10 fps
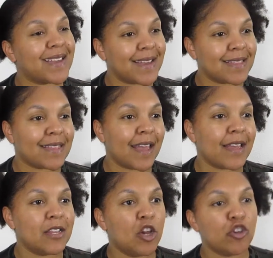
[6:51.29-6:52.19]
get
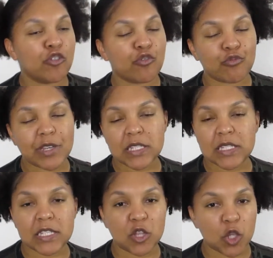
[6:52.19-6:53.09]
that
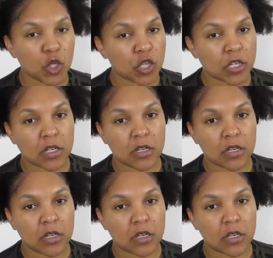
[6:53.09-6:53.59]
greasy look